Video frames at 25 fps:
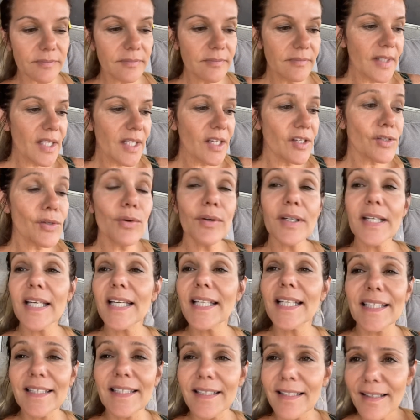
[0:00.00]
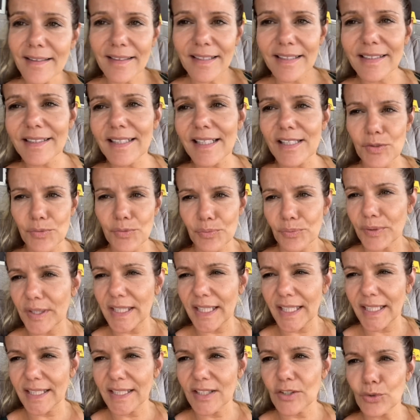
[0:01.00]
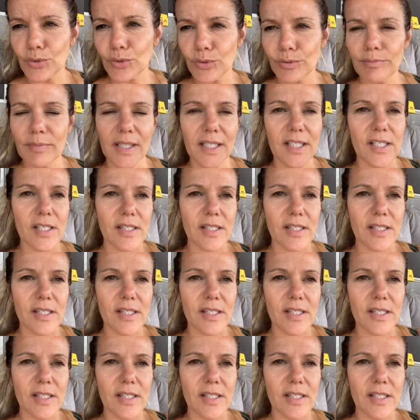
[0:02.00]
So again, I think that's related to my,